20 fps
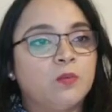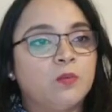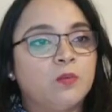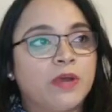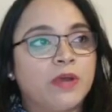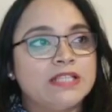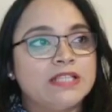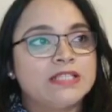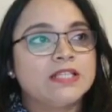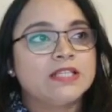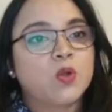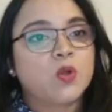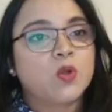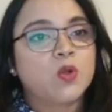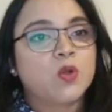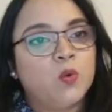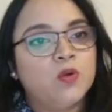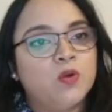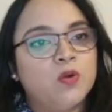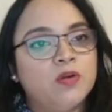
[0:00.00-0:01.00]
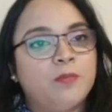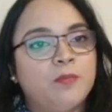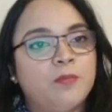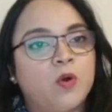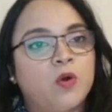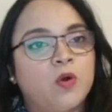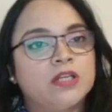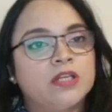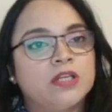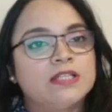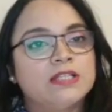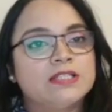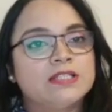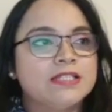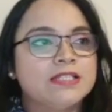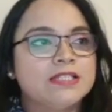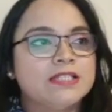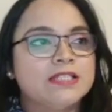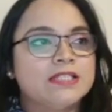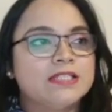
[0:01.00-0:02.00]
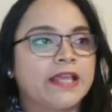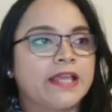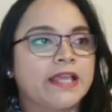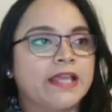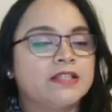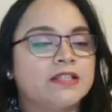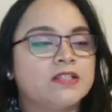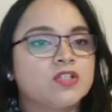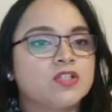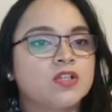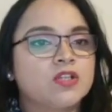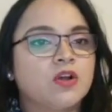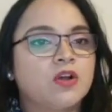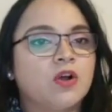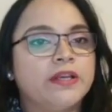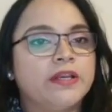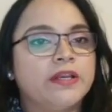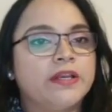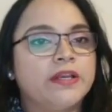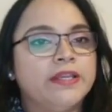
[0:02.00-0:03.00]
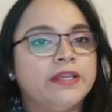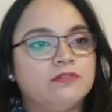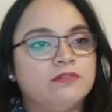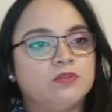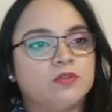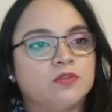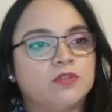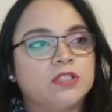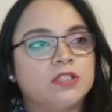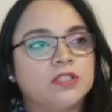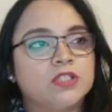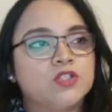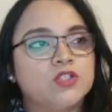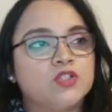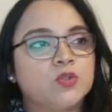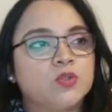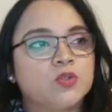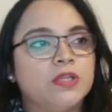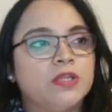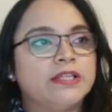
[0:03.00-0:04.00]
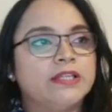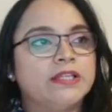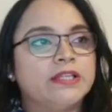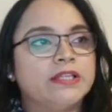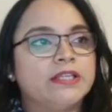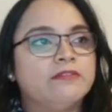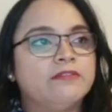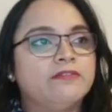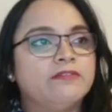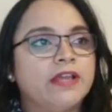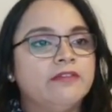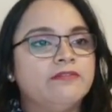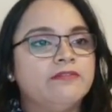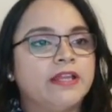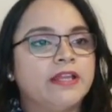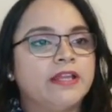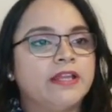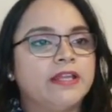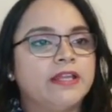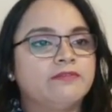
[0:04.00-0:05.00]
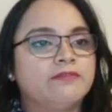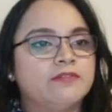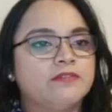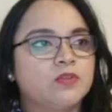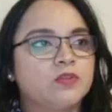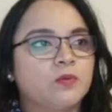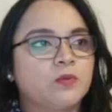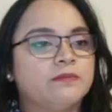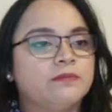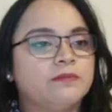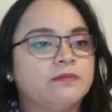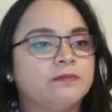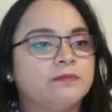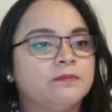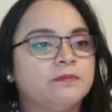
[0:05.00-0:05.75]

whilst his own pawn still stands on e4, controlling the d5 and f5 square.